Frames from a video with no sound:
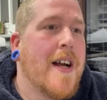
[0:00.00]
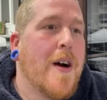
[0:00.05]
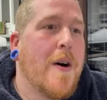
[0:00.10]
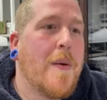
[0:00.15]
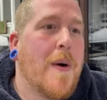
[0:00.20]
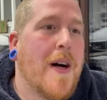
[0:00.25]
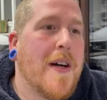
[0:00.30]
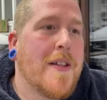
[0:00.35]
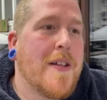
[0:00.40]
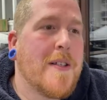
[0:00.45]

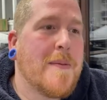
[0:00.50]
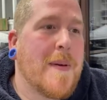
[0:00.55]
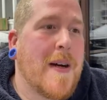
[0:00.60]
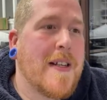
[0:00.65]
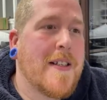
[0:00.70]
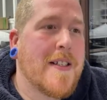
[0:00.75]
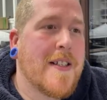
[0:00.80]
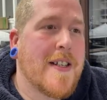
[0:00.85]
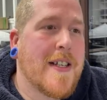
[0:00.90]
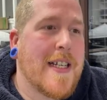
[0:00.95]
Why are those
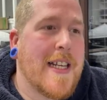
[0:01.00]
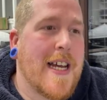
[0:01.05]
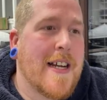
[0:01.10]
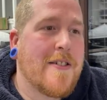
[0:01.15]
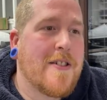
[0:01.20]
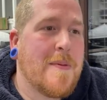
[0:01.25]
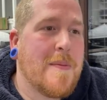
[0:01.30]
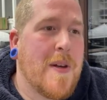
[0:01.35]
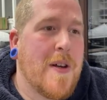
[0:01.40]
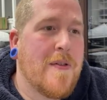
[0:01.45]
binders looking
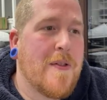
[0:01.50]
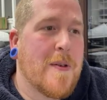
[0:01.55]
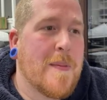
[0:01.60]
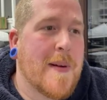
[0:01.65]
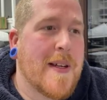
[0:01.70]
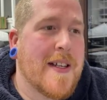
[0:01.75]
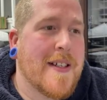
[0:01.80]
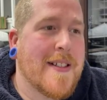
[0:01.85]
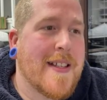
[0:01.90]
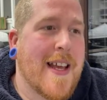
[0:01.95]
extra beautiful?
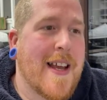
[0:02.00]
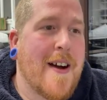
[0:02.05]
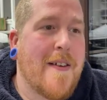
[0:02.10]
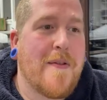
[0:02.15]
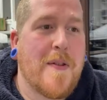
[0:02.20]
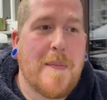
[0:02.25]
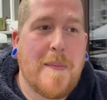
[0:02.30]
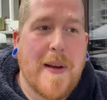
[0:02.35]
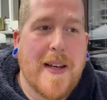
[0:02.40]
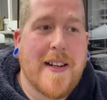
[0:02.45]
Because they are
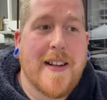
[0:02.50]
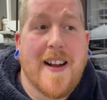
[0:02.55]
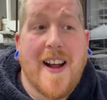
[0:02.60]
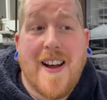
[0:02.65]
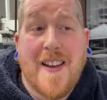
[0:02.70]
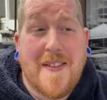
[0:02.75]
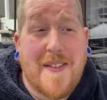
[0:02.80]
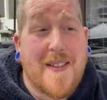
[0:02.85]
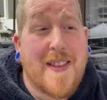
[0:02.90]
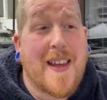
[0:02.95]
forbidden.
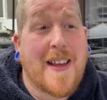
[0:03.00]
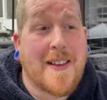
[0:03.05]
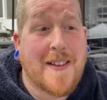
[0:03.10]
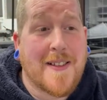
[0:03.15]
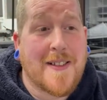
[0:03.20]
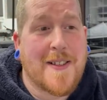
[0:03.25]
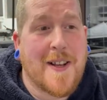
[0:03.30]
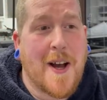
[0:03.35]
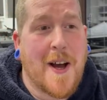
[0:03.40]
I think so.